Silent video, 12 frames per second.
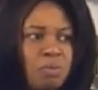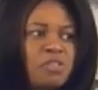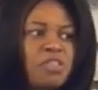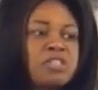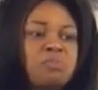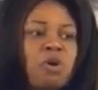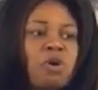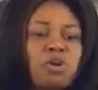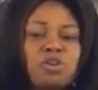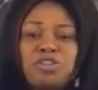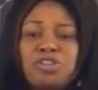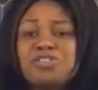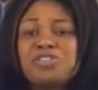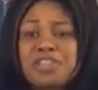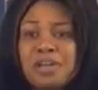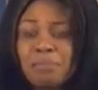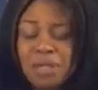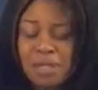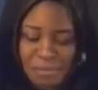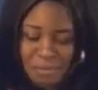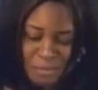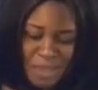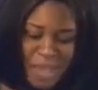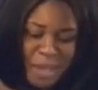Well, there's more good news coming.
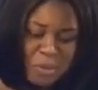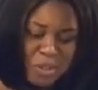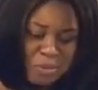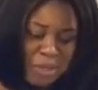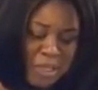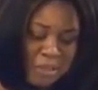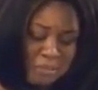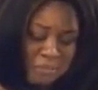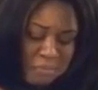Hang with me.